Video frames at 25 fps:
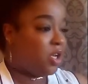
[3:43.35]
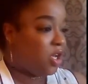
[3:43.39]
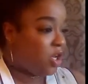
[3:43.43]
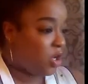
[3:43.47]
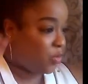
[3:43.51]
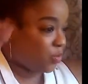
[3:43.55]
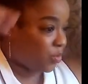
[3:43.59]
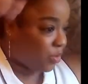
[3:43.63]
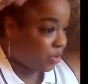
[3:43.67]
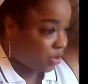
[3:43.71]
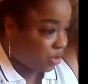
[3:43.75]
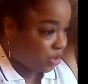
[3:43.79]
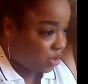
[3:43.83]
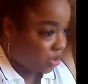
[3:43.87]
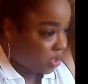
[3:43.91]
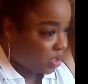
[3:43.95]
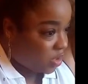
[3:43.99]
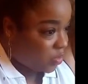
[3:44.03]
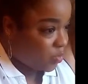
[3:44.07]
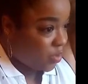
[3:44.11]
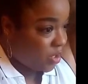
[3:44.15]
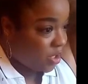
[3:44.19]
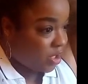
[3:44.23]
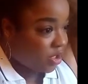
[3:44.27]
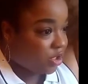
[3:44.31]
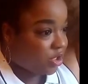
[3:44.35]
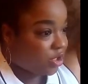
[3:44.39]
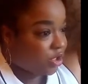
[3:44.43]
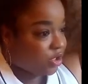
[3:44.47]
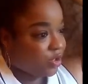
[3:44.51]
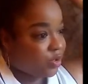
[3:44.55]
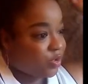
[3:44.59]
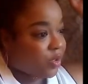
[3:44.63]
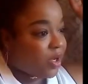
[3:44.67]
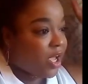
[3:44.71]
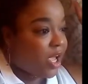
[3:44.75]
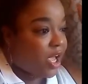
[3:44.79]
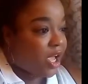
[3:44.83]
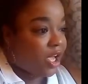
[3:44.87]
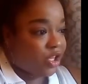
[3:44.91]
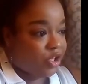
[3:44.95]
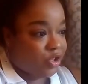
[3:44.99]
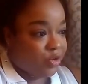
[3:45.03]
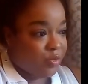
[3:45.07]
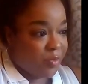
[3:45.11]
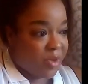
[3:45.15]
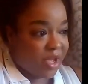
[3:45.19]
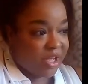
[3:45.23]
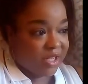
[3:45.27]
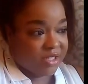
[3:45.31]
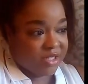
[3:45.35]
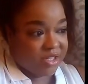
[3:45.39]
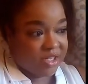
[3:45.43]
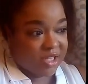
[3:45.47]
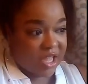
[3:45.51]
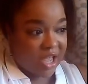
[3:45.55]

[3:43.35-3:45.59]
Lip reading: what you're going to want to do, and you may see